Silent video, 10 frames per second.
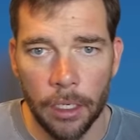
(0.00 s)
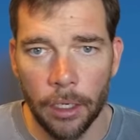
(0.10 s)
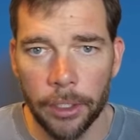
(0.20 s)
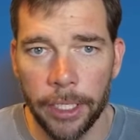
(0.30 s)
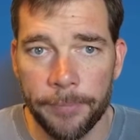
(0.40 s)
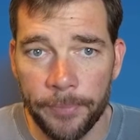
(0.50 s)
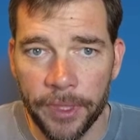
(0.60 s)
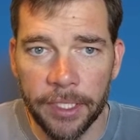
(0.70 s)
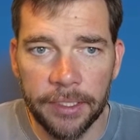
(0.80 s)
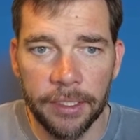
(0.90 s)
Okay,
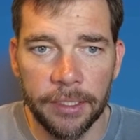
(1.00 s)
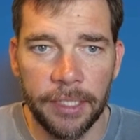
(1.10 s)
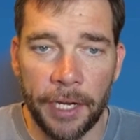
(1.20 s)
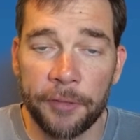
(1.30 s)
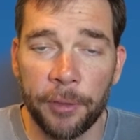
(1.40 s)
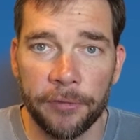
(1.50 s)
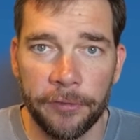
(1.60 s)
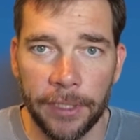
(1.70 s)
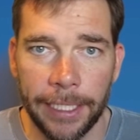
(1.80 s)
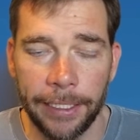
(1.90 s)
this is Expert
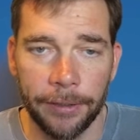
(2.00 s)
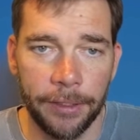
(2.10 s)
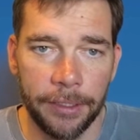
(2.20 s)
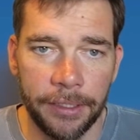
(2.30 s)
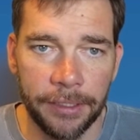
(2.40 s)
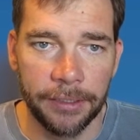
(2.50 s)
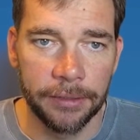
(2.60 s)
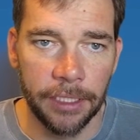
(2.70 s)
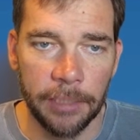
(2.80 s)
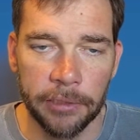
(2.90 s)
Flyer.
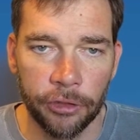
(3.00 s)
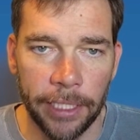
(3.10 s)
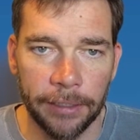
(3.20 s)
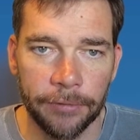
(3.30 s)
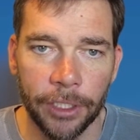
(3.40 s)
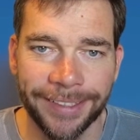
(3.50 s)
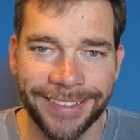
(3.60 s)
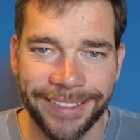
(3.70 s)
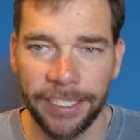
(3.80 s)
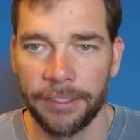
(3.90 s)
This keeps track of all the
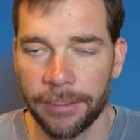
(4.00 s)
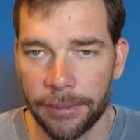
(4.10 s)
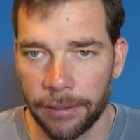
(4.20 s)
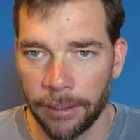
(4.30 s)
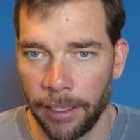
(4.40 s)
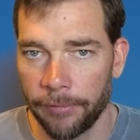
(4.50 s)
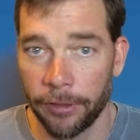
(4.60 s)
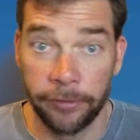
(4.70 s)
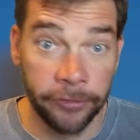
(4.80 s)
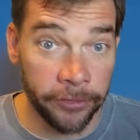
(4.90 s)
seats on
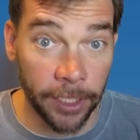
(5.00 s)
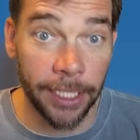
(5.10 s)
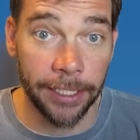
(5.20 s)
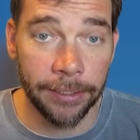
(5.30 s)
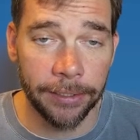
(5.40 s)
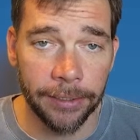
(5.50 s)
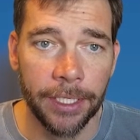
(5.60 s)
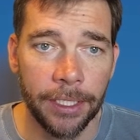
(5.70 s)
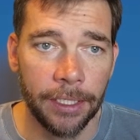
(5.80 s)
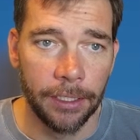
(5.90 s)
every flight.
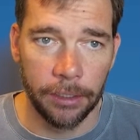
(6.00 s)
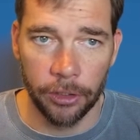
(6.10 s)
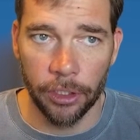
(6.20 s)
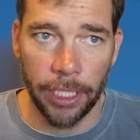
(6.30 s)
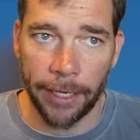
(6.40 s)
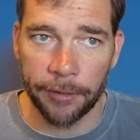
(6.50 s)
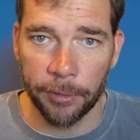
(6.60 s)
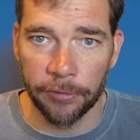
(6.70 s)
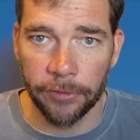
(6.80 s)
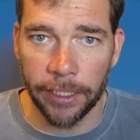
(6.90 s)
And you go to
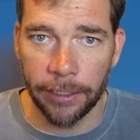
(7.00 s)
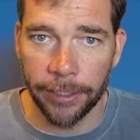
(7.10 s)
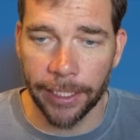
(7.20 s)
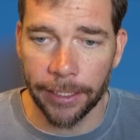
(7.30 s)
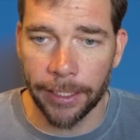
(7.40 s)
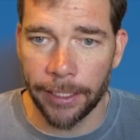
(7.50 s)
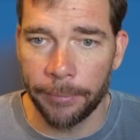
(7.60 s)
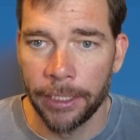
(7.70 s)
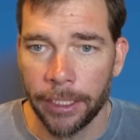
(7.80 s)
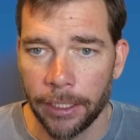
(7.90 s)

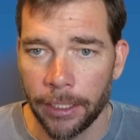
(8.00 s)
expertflyer.com.